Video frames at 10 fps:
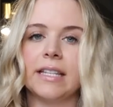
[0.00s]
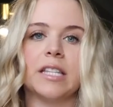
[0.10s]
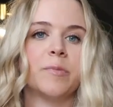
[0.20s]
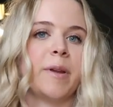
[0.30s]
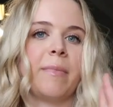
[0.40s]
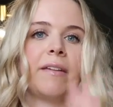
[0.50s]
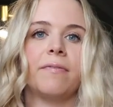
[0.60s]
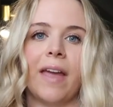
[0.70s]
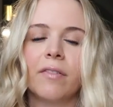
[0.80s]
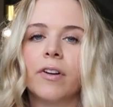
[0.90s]
This has been my
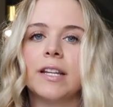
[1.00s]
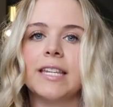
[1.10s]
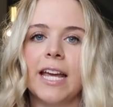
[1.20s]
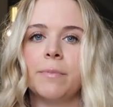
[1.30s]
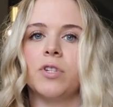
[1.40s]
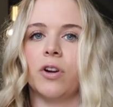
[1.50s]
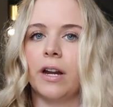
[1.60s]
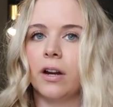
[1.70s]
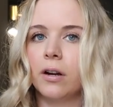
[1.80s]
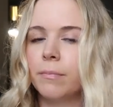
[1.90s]
favorite tip
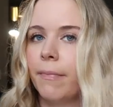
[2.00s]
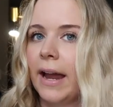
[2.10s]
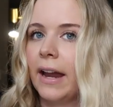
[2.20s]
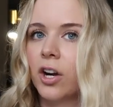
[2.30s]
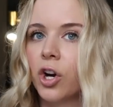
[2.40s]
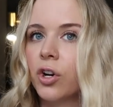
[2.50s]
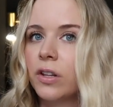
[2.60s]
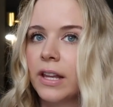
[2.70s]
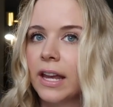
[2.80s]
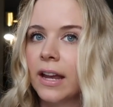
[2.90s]
during my
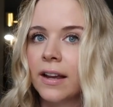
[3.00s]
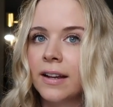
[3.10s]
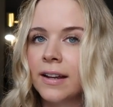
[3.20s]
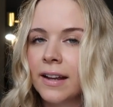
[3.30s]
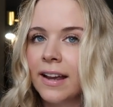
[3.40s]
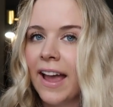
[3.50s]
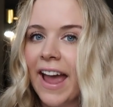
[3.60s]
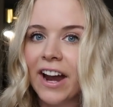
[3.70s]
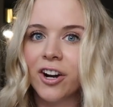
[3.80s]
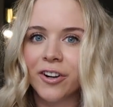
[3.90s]
curling
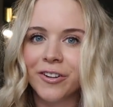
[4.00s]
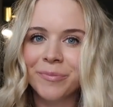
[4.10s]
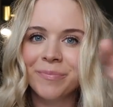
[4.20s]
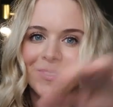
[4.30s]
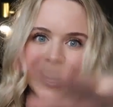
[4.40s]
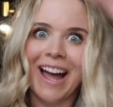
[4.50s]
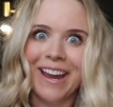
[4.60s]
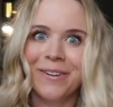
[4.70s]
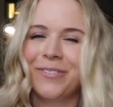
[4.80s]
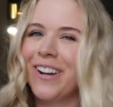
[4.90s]
hair
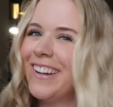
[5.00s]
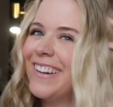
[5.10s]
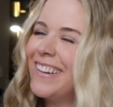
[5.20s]
life.